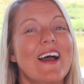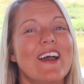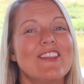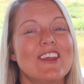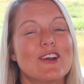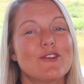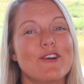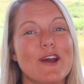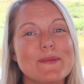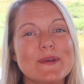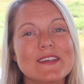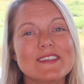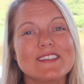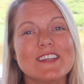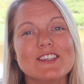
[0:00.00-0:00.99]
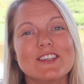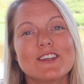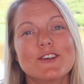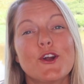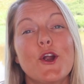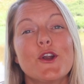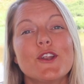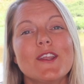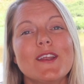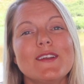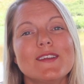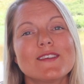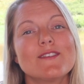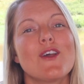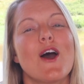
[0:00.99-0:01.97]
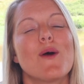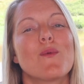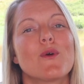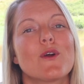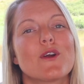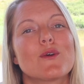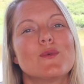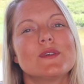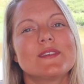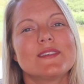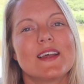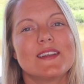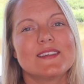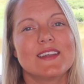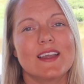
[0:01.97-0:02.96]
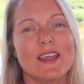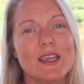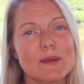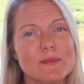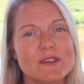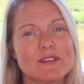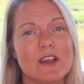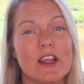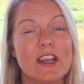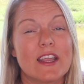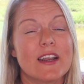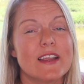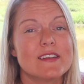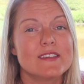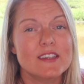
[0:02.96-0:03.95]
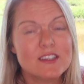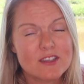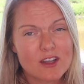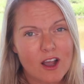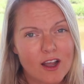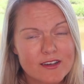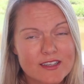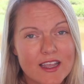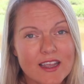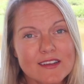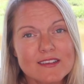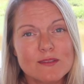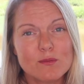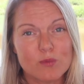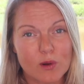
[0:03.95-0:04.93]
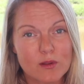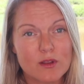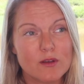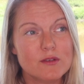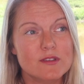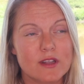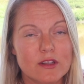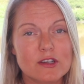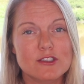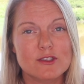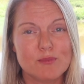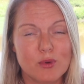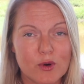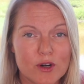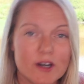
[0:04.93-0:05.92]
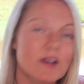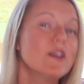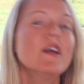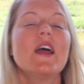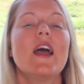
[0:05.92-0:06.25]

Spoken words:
the Chrome extension currently does not work with Send to Amazon, and I did contact Rollo seller support